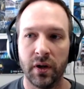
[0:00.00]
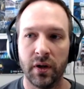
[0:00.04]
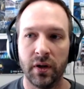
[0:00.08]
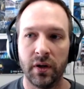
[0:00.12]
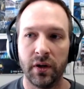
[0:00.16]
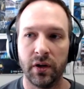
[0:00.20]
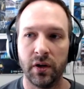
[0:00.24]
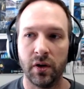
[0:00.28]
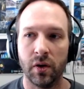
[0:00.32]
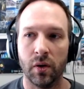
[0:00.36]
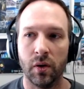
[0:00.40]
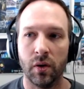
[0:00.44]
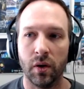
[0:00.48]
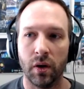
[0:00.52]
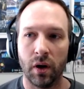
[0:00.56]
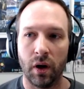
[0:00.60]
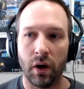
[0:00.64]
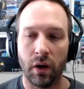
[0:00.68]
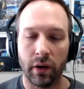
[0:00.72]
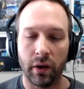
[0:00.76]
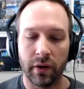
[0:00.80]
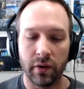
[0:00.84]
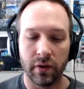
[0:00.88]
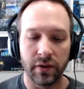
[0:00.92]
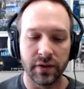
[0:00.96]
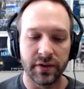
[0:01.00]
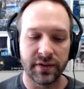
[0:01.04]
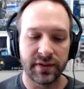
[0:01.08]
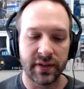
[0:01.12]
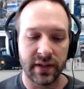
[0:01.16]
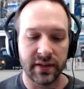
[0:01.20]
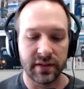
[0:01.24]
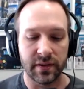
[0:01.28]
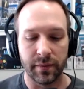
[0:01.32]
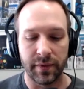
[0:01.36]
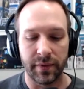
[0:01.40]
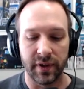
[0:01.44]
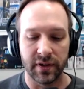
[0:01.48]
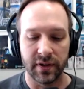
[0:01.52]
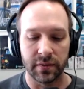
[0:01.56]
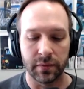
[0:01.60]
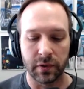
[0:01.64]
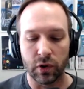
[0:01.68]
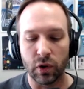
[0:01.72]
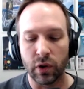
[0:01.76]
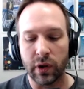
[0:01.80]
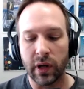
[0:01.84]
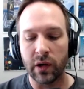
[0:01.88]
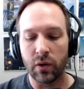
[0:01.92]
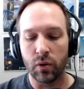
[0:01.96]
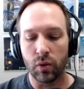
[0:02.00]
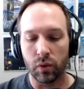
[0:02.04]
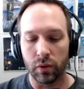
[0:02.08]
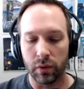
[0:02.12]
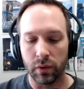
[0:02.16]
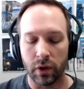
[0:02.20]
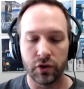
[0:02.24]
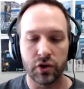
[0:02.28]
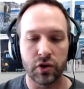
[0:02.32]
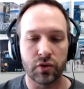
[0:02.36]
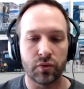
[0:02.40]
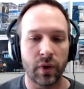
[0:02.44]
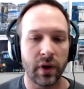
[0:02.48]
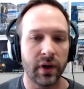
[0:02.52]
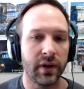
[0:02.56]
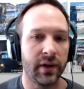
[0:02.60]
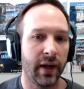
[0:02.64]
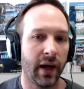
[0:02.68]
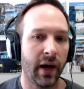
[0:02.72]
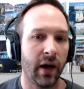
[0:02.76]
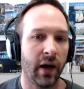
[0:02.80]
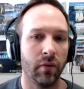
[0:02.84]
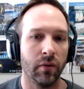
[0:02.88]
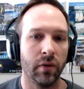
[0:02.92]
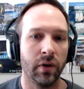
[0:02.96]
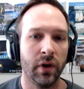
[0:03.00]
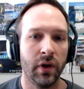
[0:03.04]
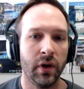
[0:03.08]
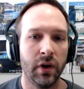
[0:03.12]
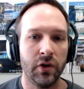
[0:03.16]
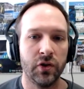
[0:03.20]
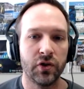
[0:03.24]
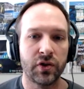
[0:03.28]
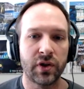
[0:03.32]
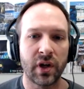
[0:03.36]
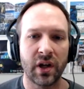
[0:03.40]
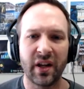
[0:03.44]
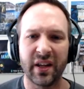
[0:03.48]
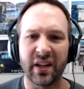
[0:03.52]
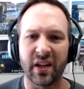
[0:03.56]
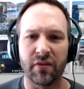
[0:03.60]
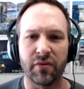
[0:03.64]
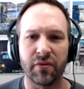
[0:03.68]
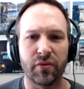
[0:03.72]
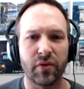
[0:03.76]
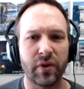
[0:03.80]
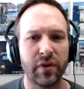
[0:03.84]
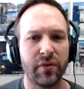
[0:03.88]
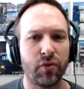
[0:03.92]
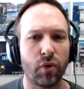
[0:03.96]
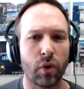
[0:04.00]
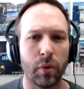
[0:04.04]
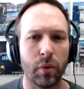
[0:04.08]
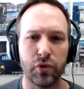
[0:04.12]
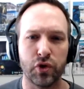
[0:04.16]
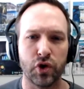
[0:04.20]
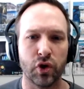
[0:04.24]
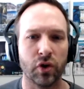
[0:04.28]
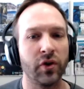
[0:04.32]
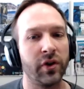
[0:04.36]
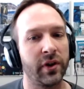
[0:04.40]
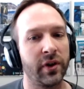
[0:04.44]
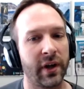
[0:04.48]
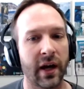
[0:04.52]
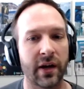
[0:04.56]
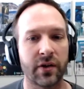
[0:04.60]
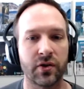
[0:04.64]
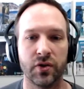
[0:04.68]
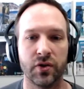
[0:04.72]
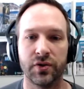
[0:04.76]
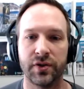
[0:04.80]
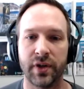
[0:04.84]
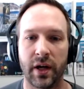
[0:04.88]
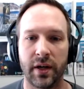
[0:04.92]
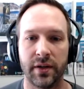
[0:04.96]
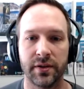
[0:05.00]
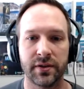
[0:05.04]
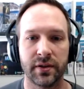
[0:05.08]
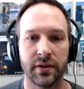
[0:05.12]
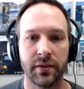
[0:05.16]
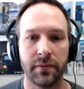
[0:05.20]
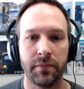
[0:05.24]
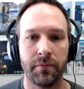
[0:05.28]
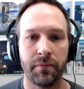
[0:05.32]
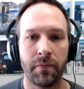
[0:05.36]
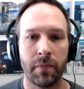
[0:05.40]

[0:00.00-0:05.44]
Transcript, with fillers: you know I'll hear it say some things. I'm like, okay, cool, and I'll just write down, just kind of like a free form journaling exercise.